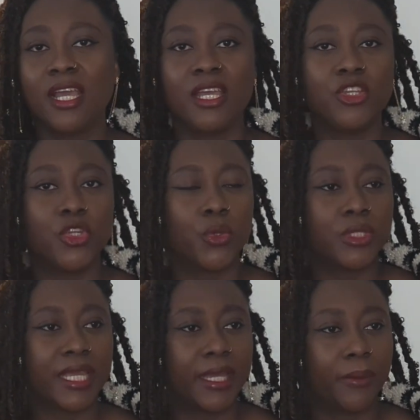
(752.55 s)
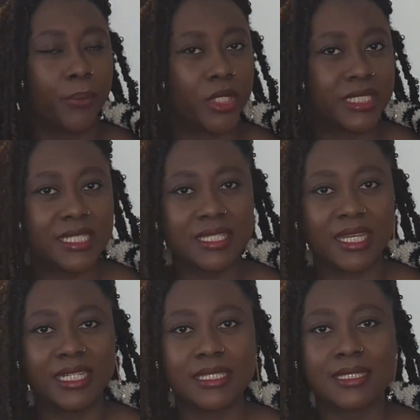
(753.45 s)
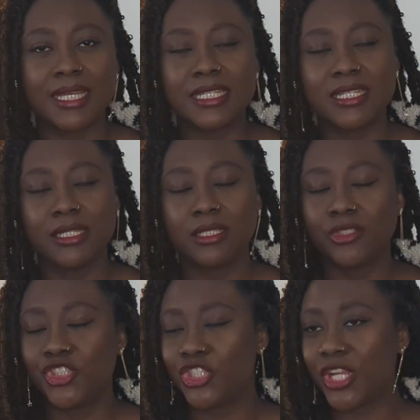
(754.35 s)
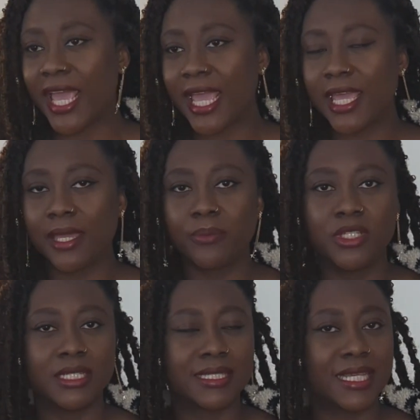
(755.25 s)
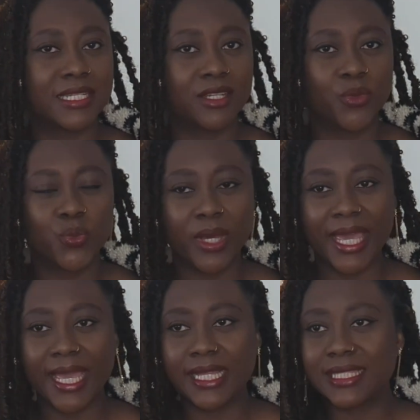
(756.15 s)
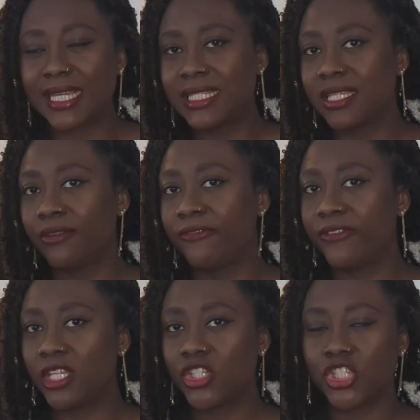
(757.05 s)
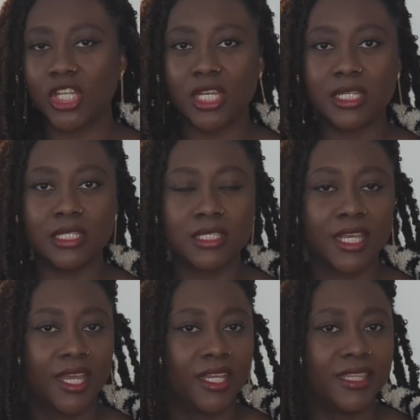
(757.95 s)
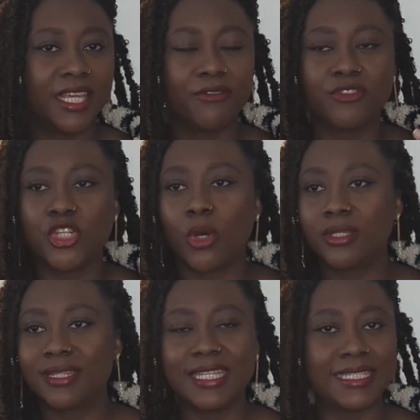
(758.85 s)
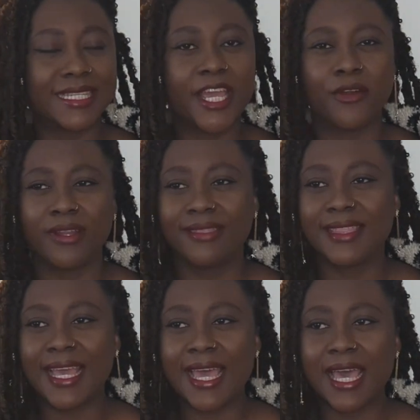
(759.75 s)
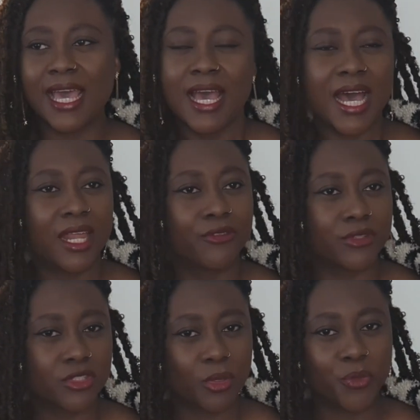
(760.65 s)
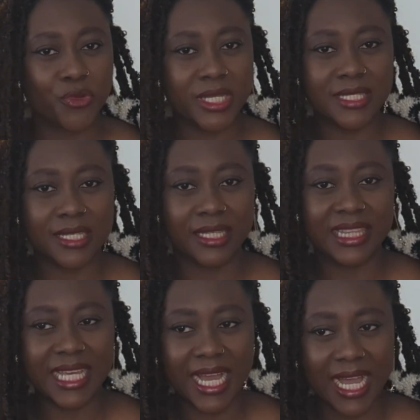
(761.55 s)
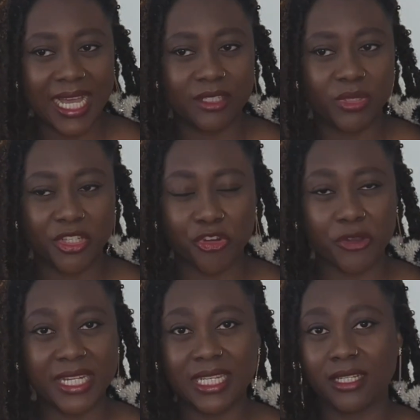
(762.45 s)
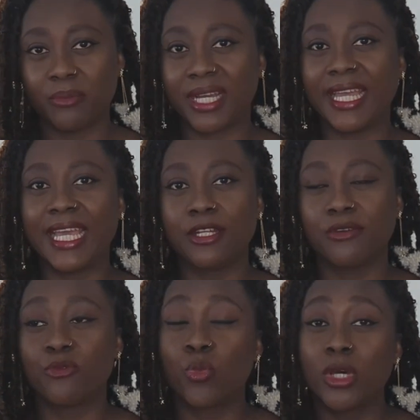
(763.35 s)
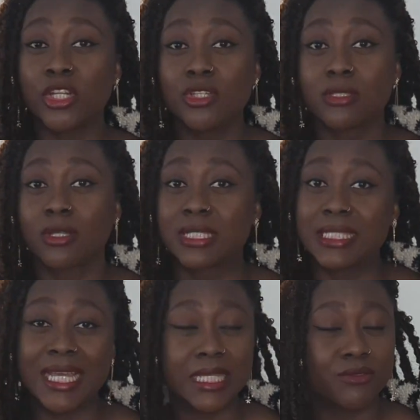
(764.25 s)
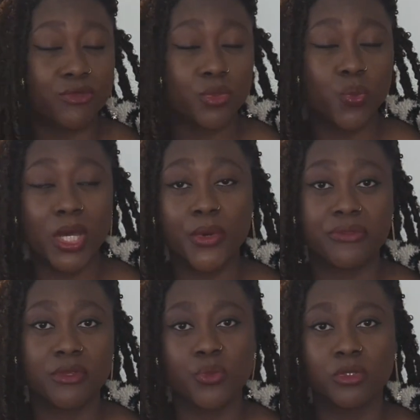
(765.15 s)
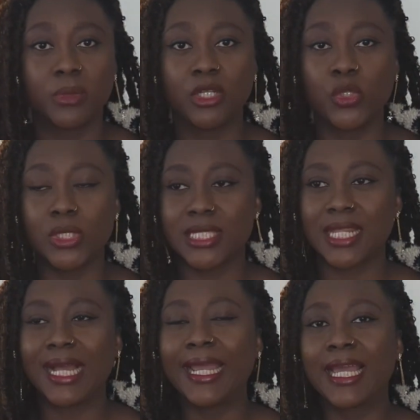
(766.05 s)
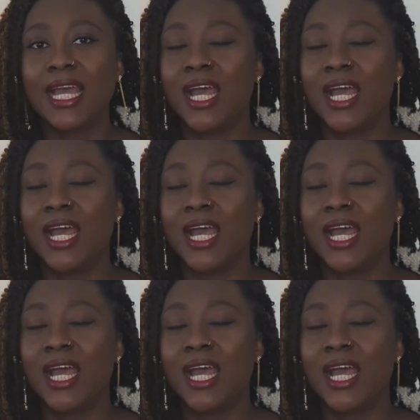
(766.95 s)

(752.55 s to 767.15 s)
You know, their bodies are in a certain shape, their certain weight, certain features. They've done things here and there, and for some reason, that had been created in my head of what a successful, wealthy woman looks like.